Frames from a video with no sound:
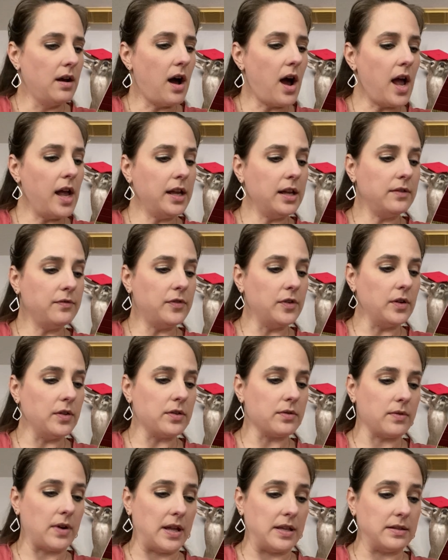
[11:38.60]
I could feel
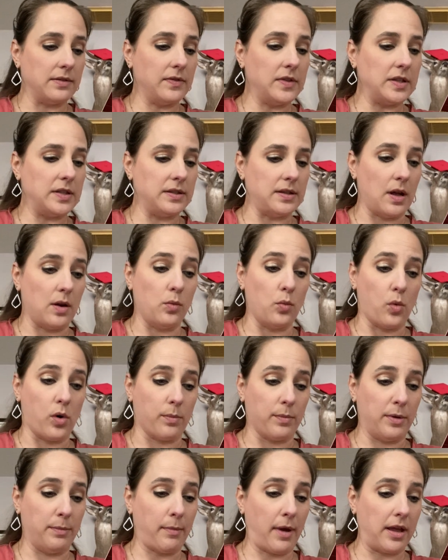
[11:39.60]
the rays of the sun
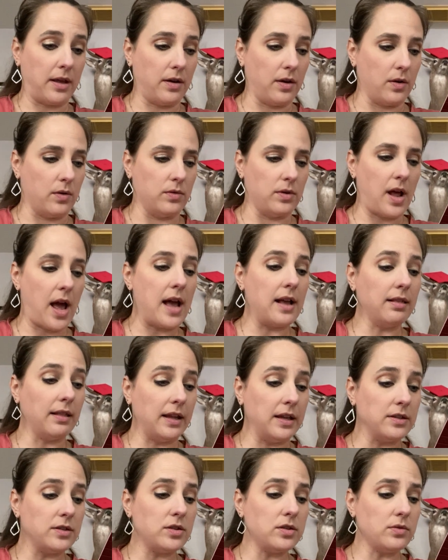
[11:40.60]
warming my coat. I
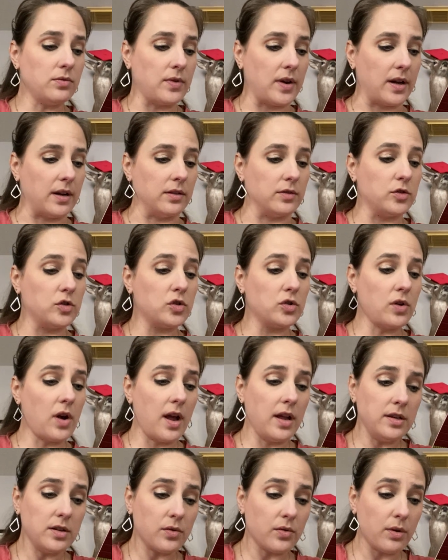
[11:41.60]
glanced around,
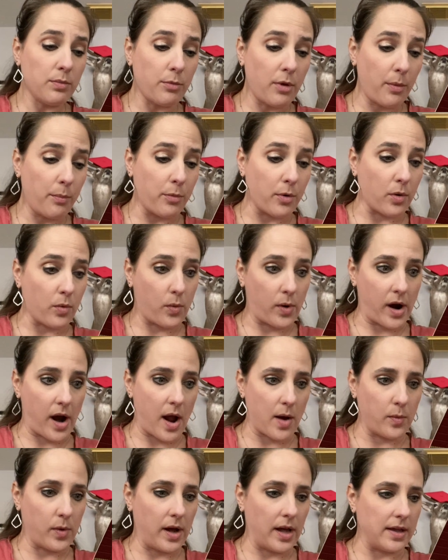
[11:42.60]
trying to remember where
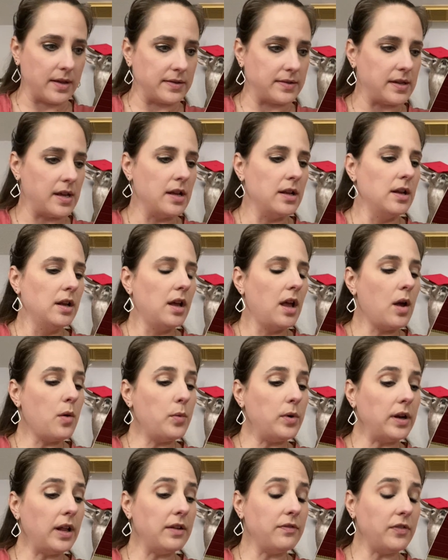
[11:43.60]
I was, and
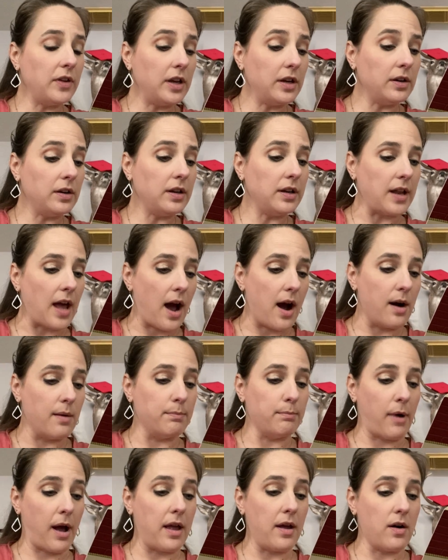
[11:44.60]
when I figured it
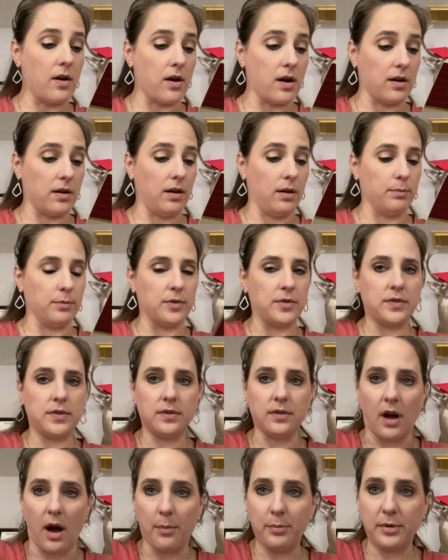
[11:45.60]
out, my heart almost
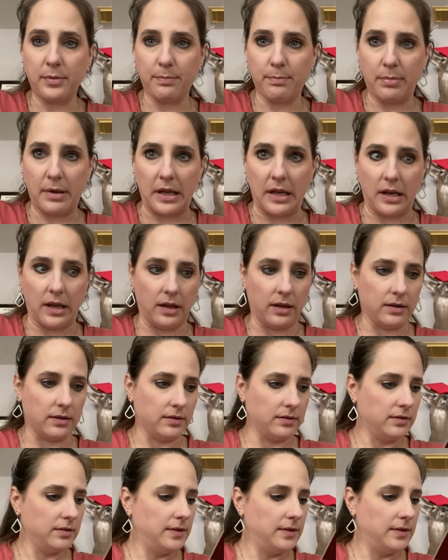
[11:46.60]
stopped beating.